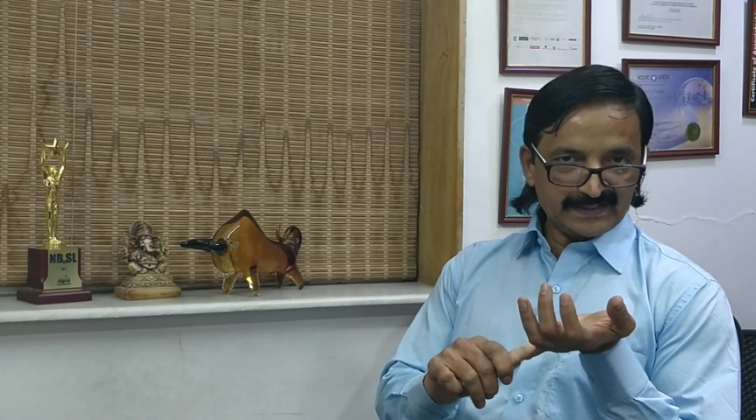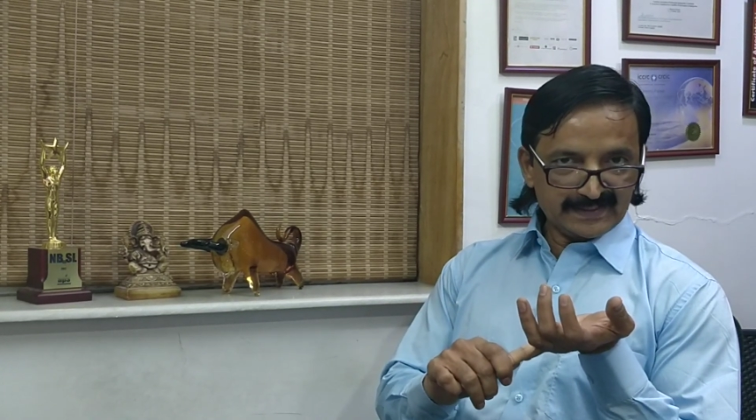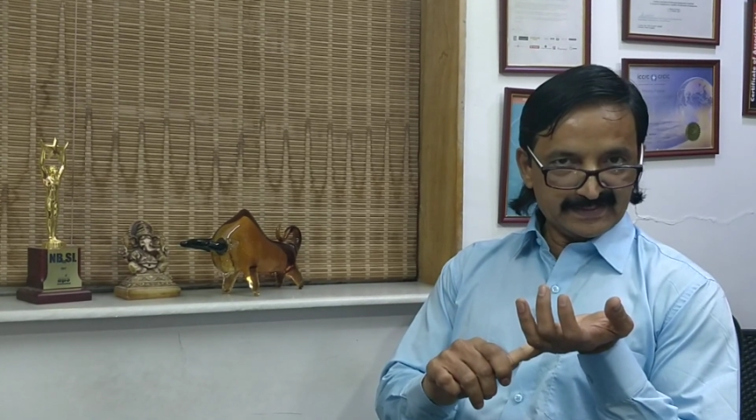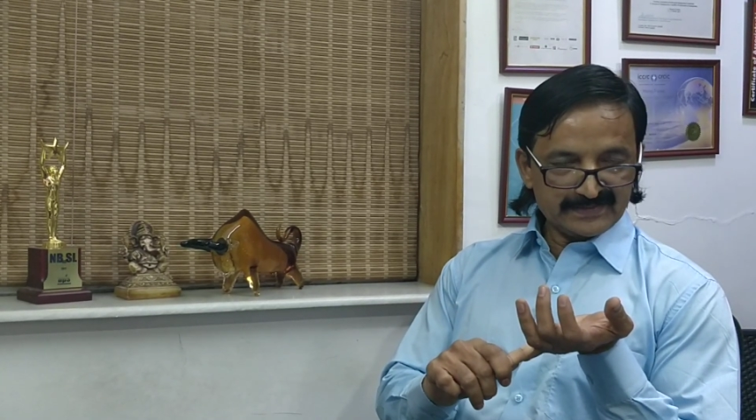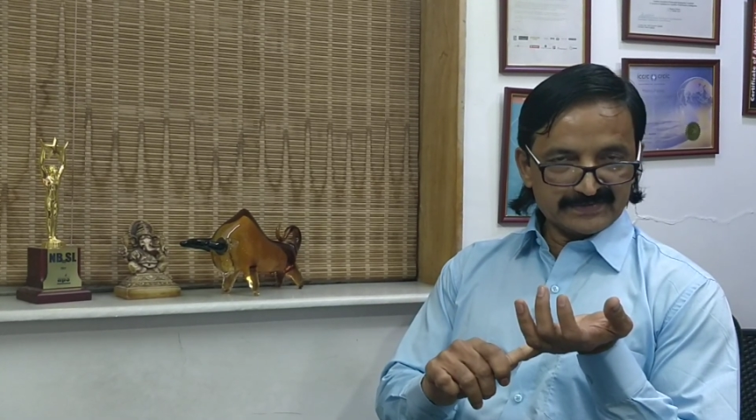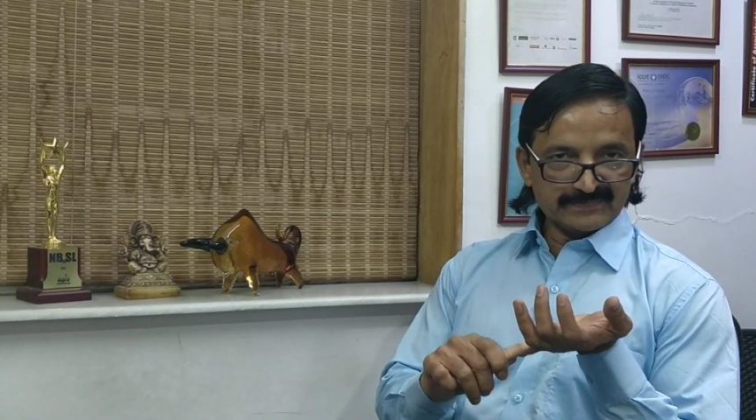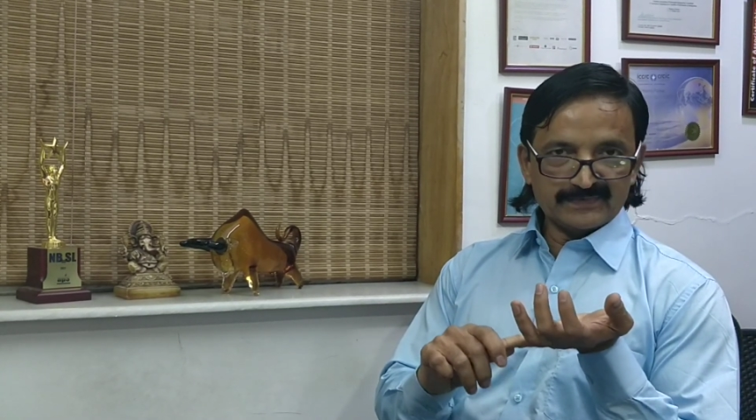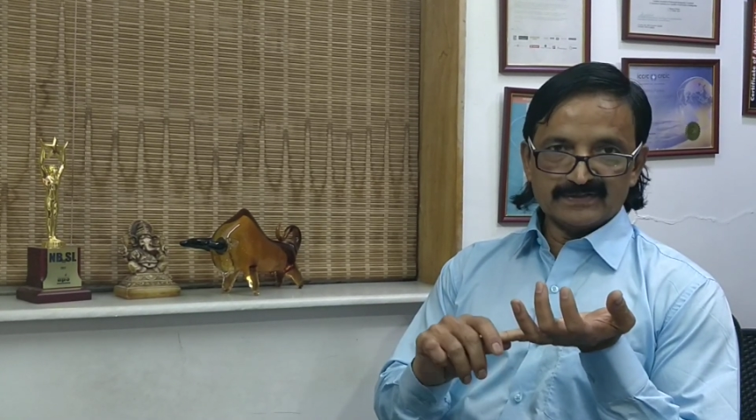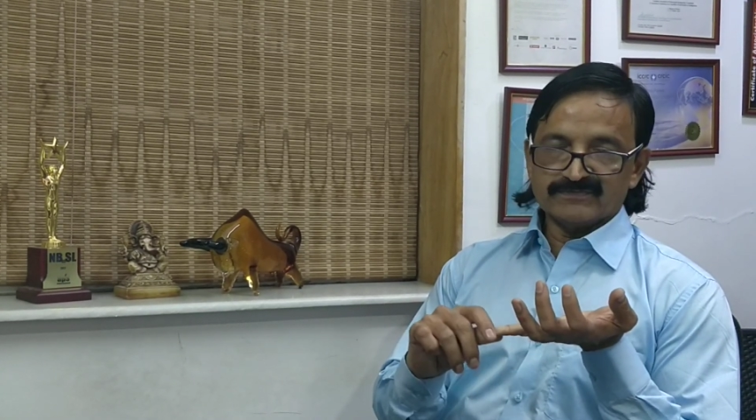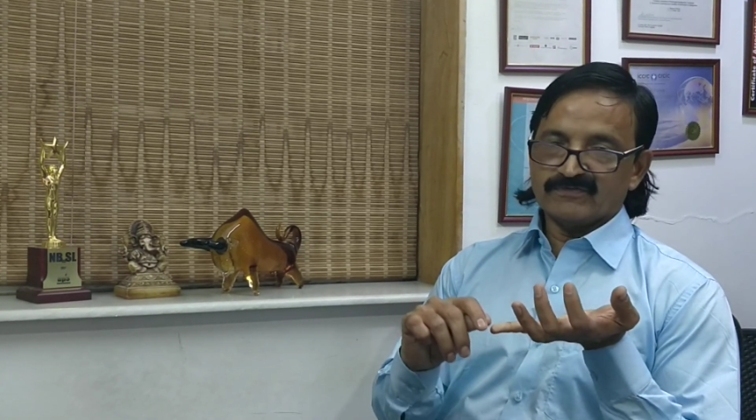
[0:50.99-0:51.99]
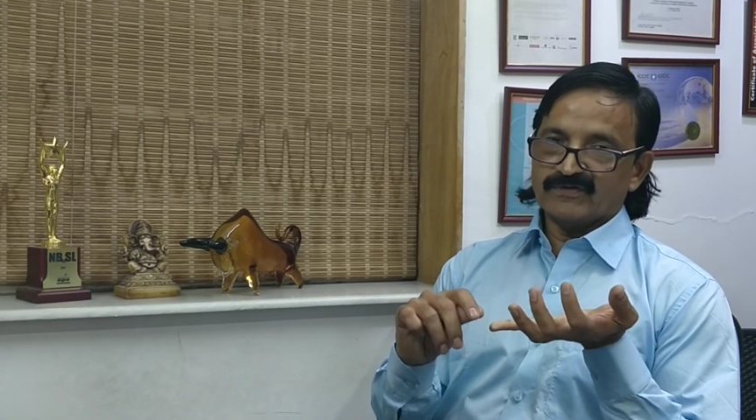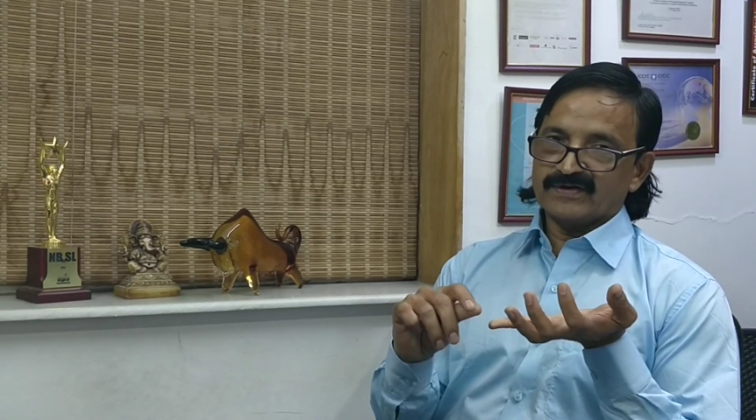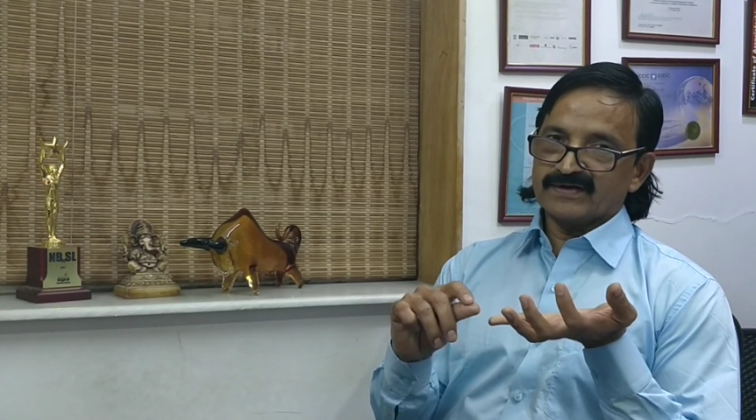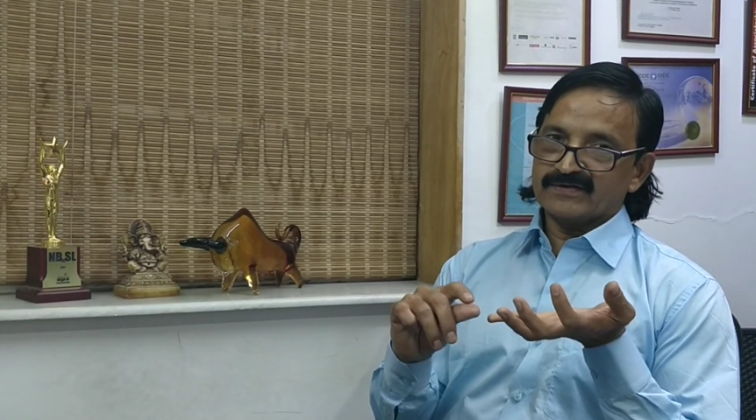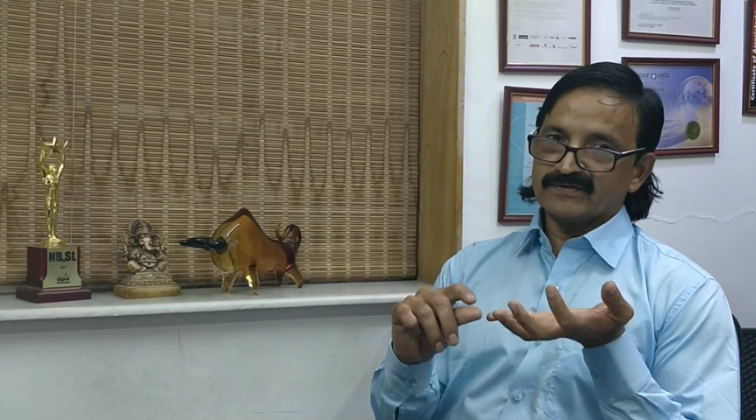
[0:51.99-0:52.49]
eligible for
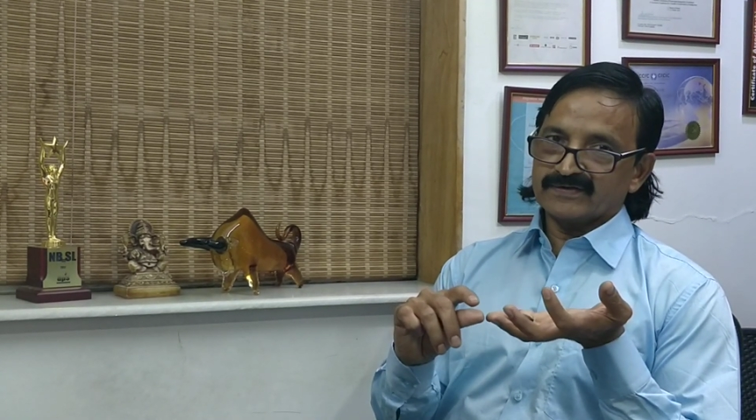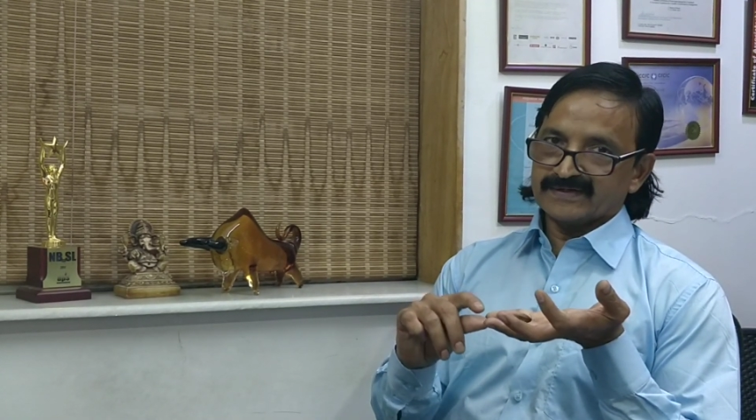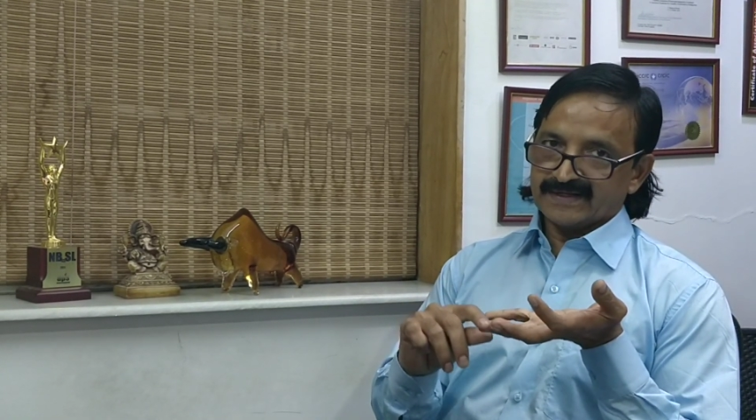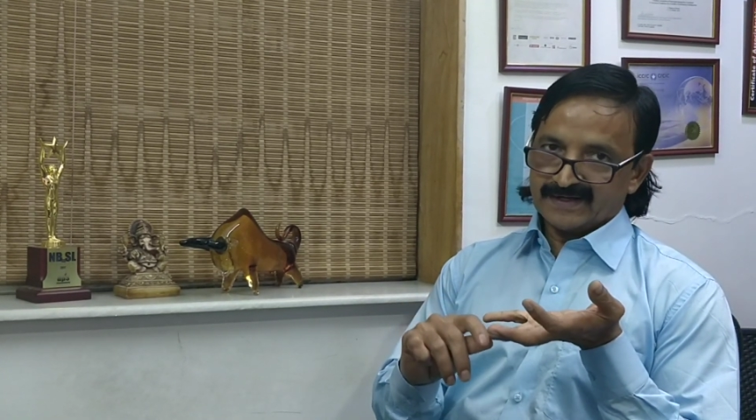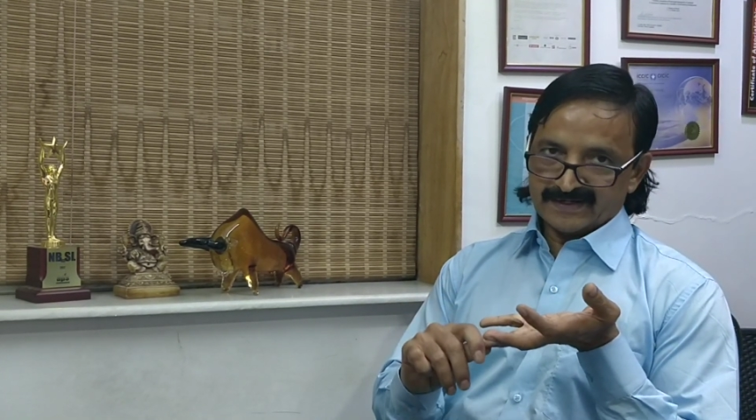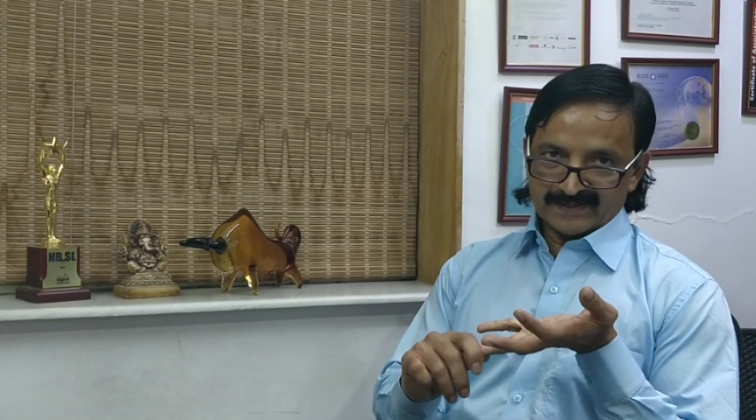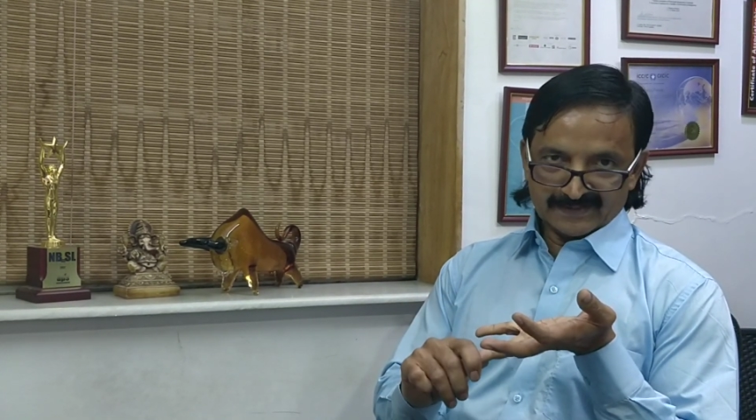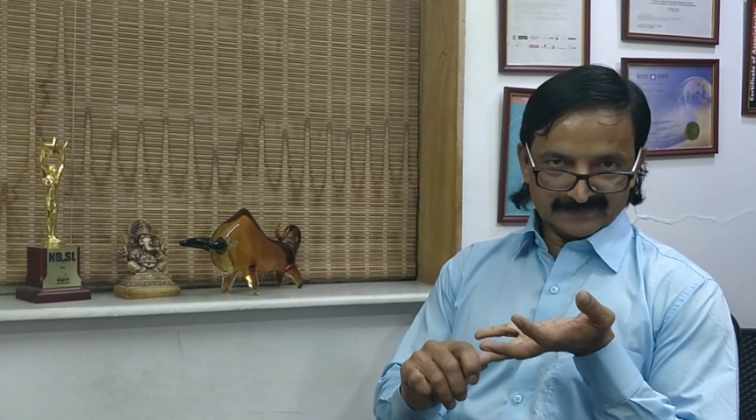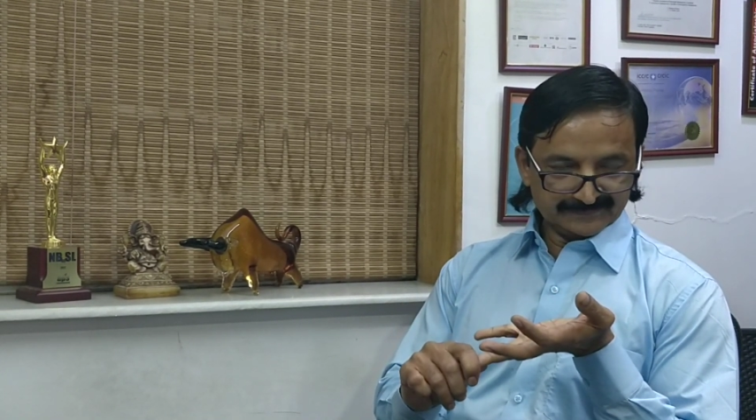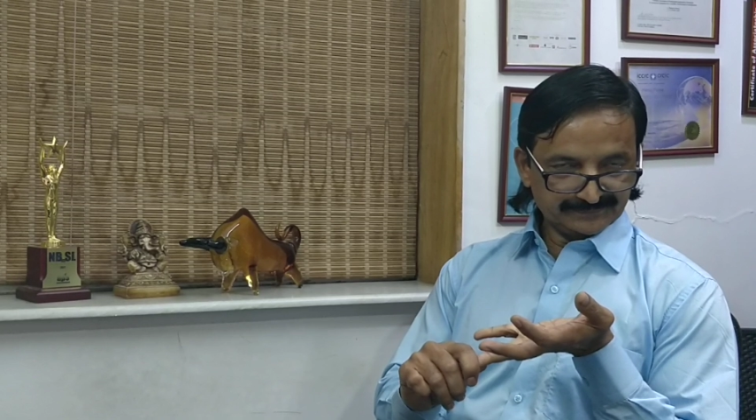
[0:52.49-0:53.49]
Canada.